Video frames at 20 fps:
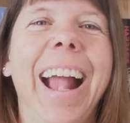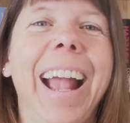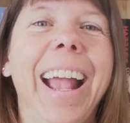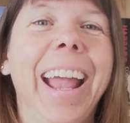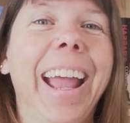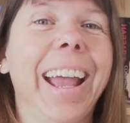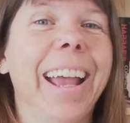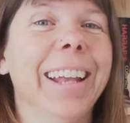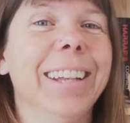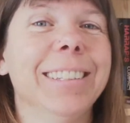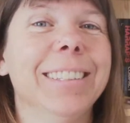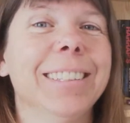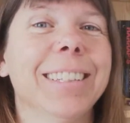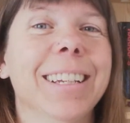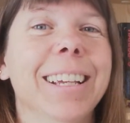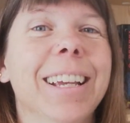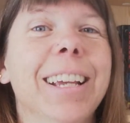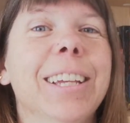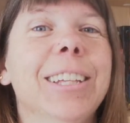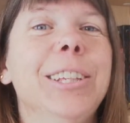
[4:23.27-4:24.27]

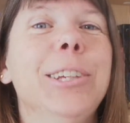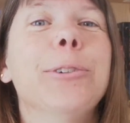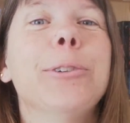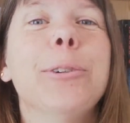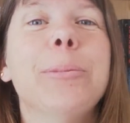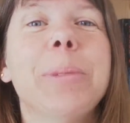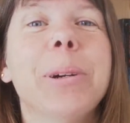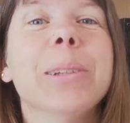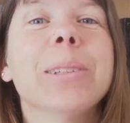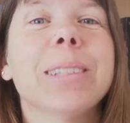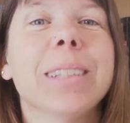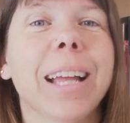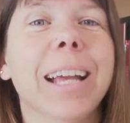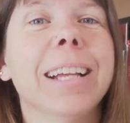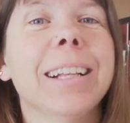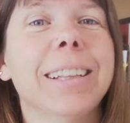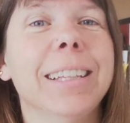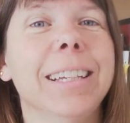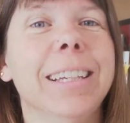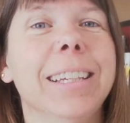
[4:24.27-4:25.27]
And you will most
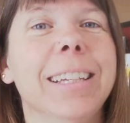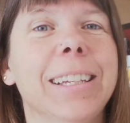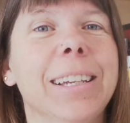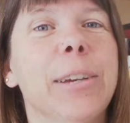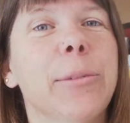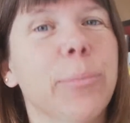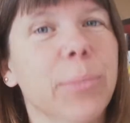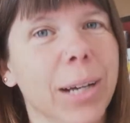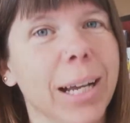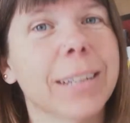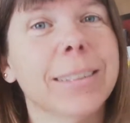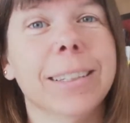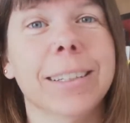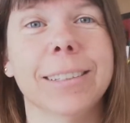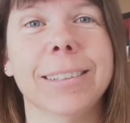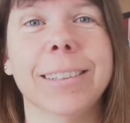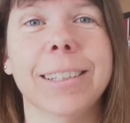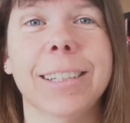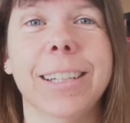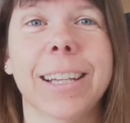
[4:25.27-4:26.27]
likely
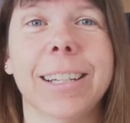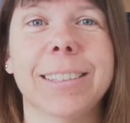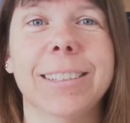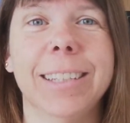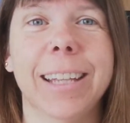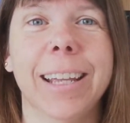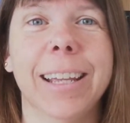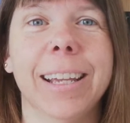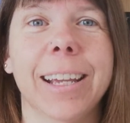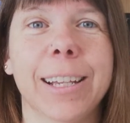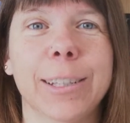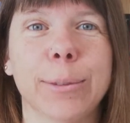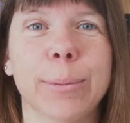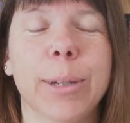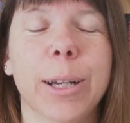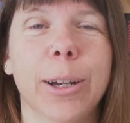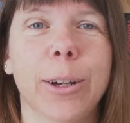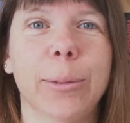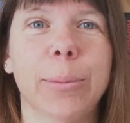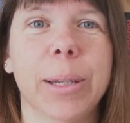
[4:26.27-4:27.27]
practice the next day as
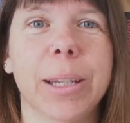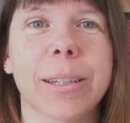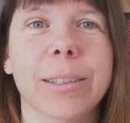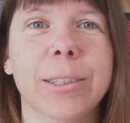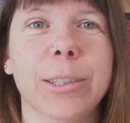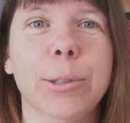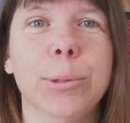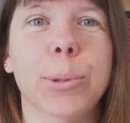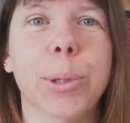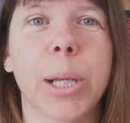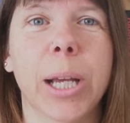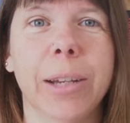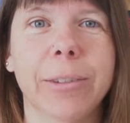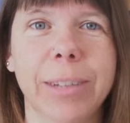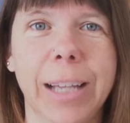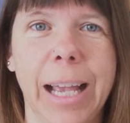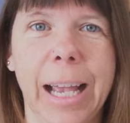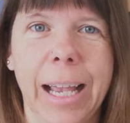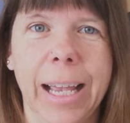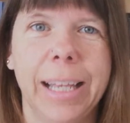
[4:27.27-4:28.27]
well because you will
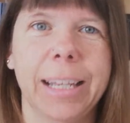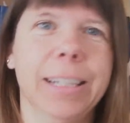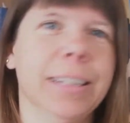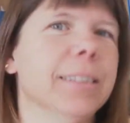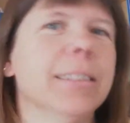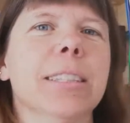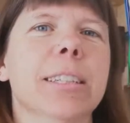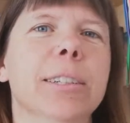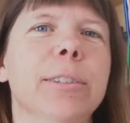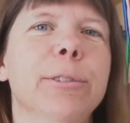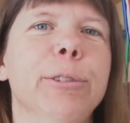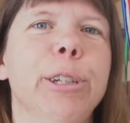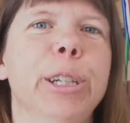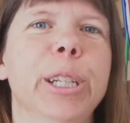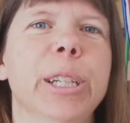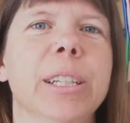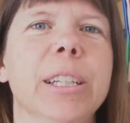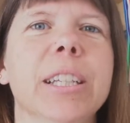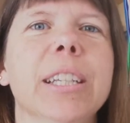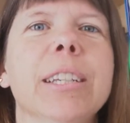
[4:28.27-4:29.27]
have added to
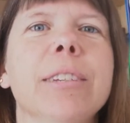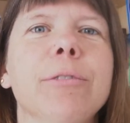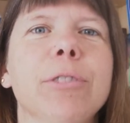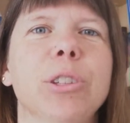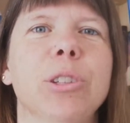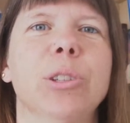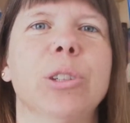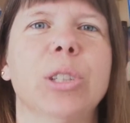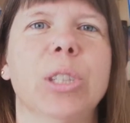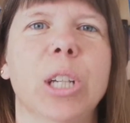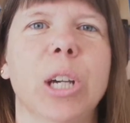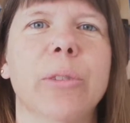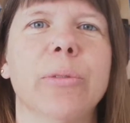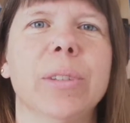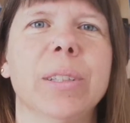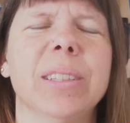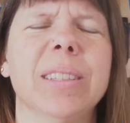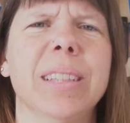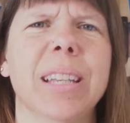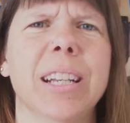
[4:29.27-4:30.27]
it and given
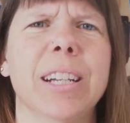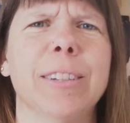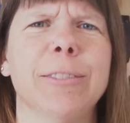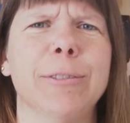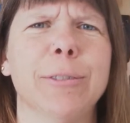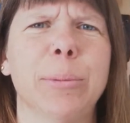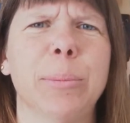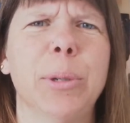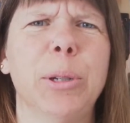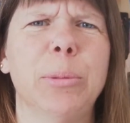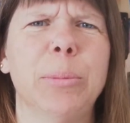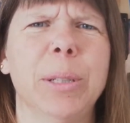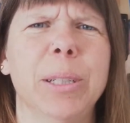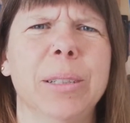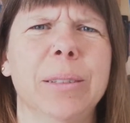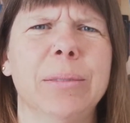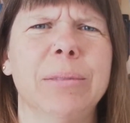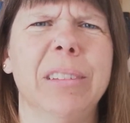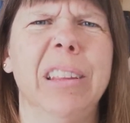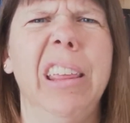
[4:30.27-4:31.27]
yourself, instead of a
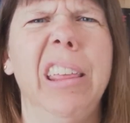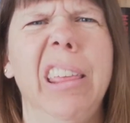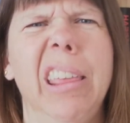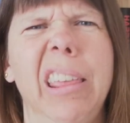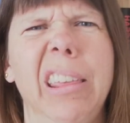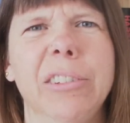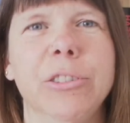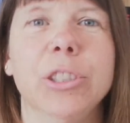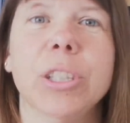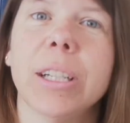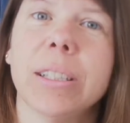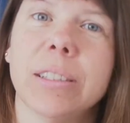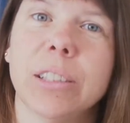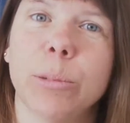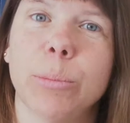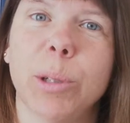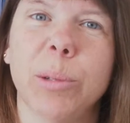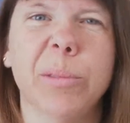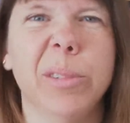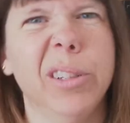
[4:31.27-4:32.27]
moment of bleh,
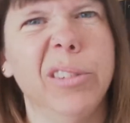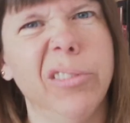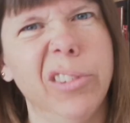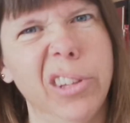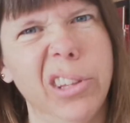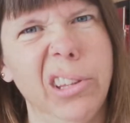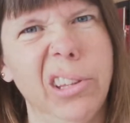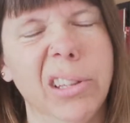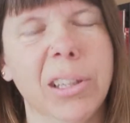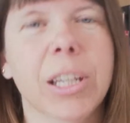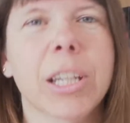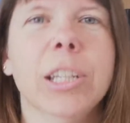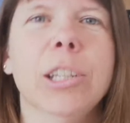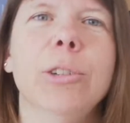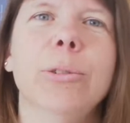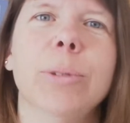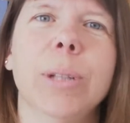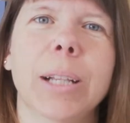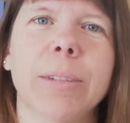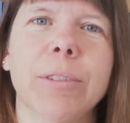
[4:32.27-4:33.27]
just a moment of bleh,
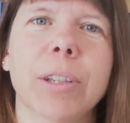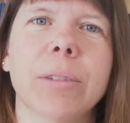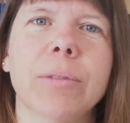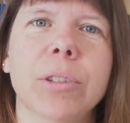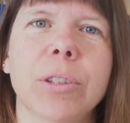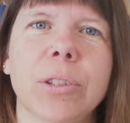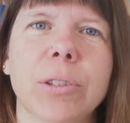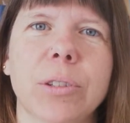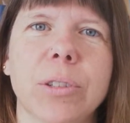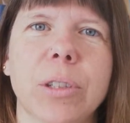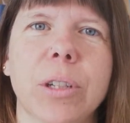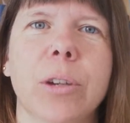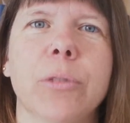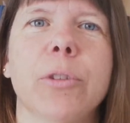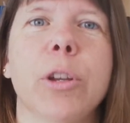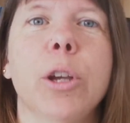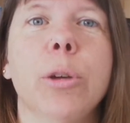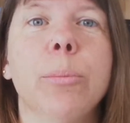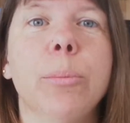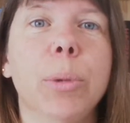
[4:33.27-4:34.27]
you will have given
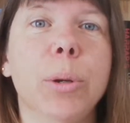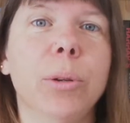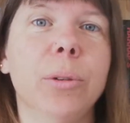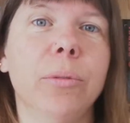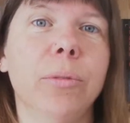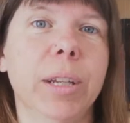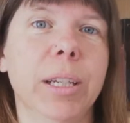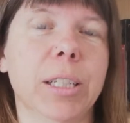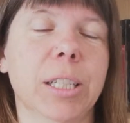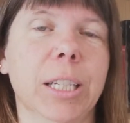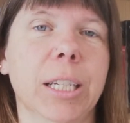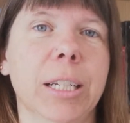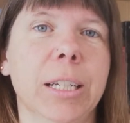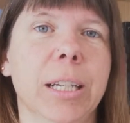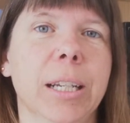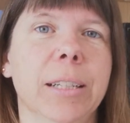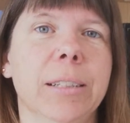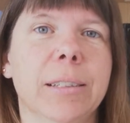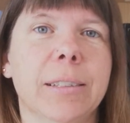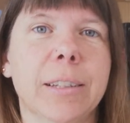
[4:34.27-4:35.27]
yourself
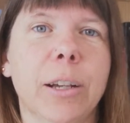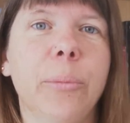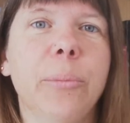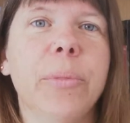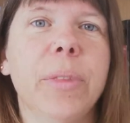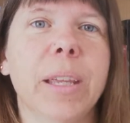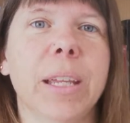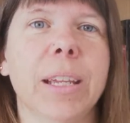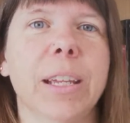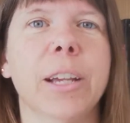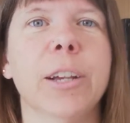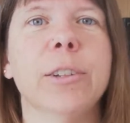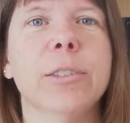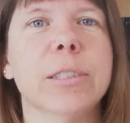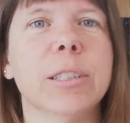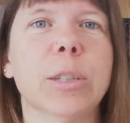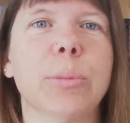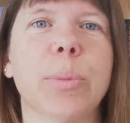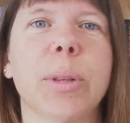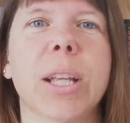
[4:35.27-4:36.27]
motivation and something
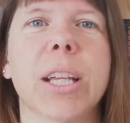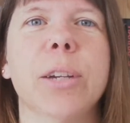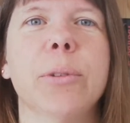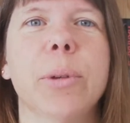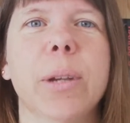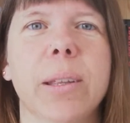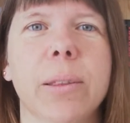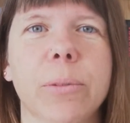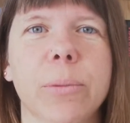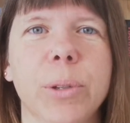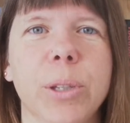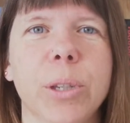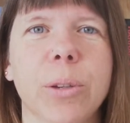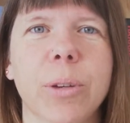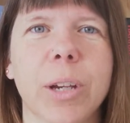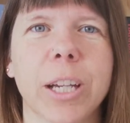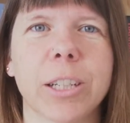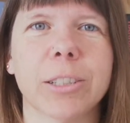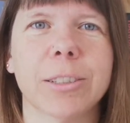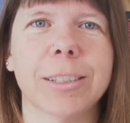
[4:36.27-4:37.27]
else to play with when
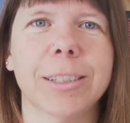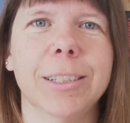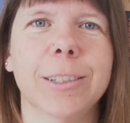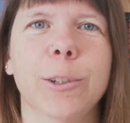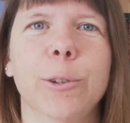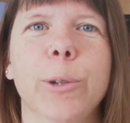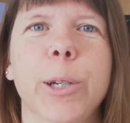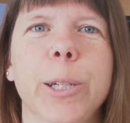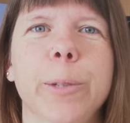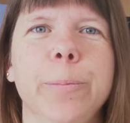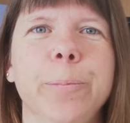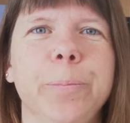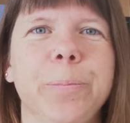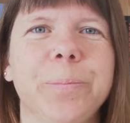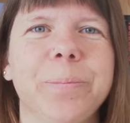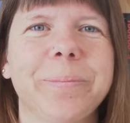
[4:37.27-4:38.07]
you actually do it.